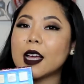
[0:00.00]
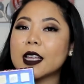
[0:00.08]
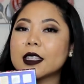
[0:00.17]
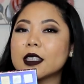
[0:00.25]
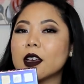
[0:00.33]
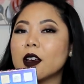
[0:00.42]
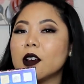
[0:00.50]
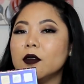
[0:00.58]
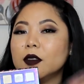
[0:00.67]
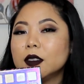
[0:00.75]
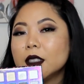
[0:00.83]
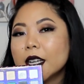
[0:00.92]
Lots
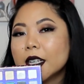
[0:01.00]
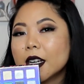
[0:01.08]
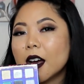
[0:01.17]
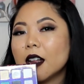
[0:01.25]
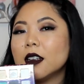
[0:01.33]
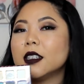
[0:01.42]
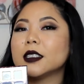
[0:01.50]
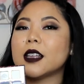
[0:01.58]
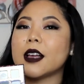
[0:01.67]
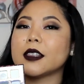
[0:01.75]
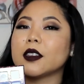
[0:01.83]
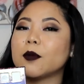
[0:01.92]
of lid colors,
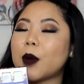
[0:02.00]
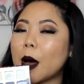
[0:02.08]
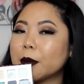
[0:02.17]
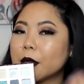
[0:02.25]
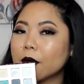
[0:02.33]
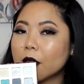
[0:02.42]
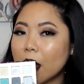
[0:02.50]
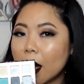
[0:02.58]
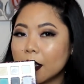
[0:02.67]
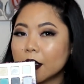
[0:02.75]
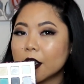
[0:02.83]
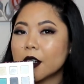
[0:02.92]
lots of pops of
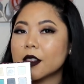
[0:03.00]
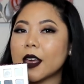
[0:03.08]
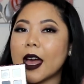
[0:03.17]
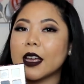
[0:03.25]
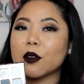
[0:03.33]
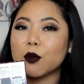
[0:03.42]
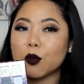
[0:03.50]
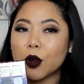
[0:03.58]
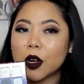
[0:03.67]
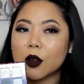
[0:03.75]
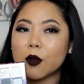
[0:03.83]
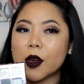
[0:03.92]
color that I can
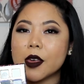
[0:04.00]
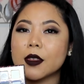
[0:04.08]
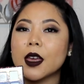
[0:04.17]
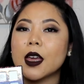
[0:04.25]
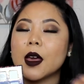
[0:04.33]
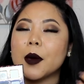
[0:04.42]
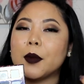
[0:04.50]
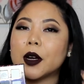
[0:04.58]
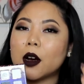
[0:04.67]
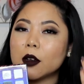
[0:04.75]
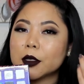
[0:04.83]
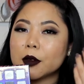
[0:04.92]
work with, but
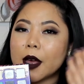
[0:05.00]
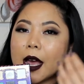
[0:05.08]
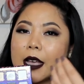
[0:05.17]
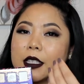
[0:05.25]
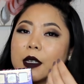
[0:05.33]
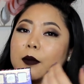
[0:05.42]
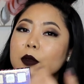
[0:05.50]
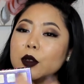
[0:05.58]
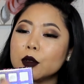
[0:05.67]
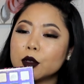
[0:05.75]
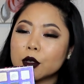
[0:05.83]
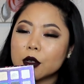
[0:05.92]
also has some
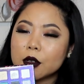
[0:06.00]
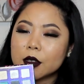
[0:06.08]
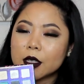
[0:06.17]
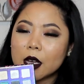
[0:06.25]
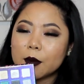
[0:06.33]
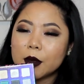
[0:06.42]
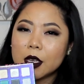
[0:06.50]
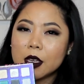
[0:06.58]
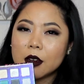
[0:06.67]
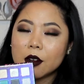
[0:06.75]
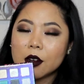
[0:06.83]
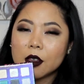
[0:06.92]
neutrals up
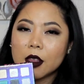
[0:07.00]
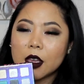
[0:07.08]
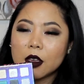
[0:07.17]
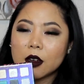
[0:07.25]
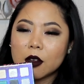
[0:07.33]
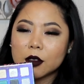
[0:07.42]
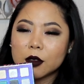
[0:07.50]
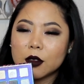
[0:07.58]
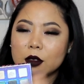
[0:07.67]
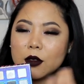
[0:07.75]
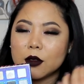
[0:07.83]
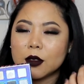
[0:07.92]
here that you can also
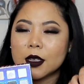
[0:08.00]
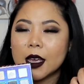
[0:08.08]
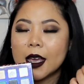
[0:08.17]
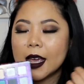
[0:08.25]
use.